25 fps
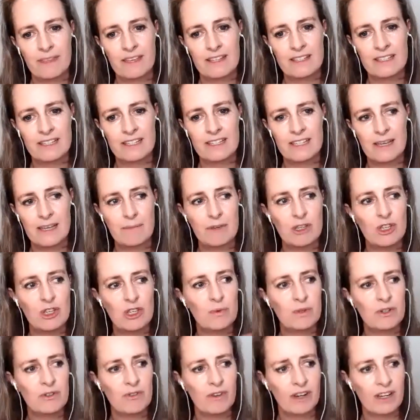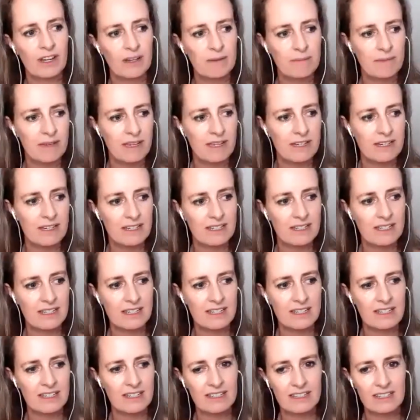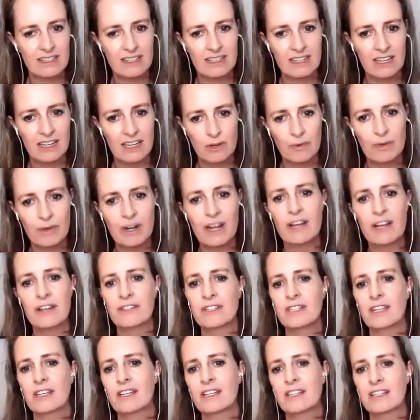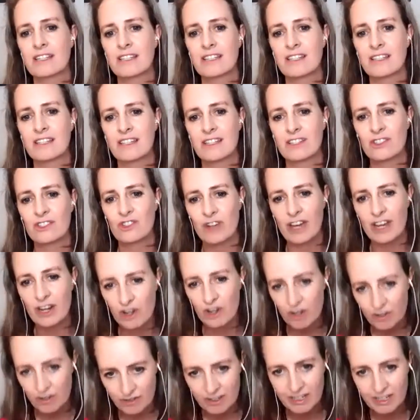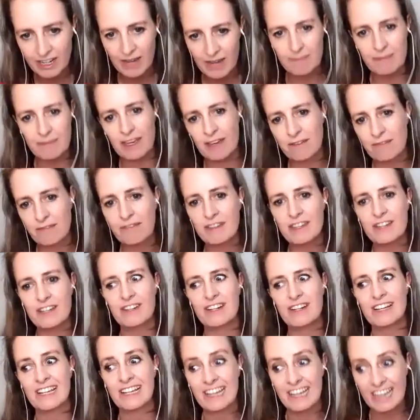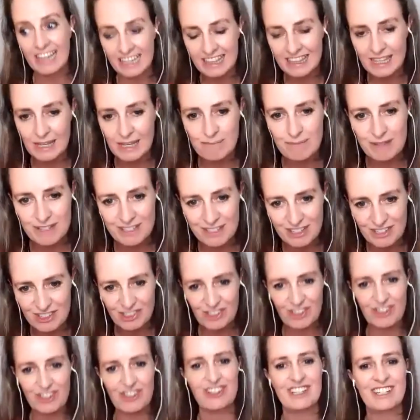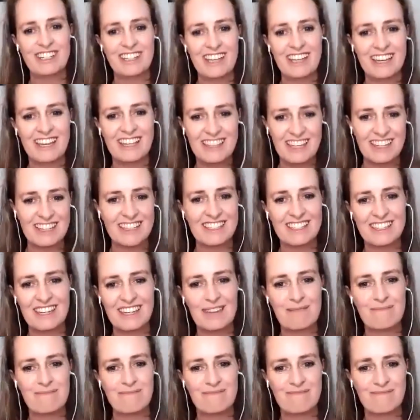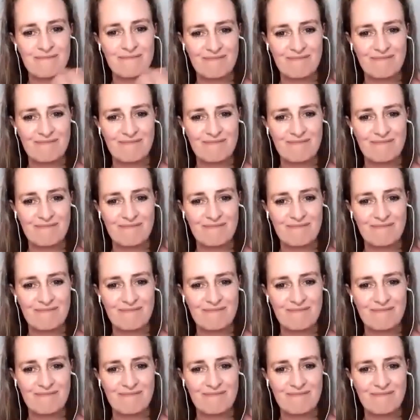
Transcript: is it something you would recommend anyone else that is trying to overcome that fear and get their business going, take that step,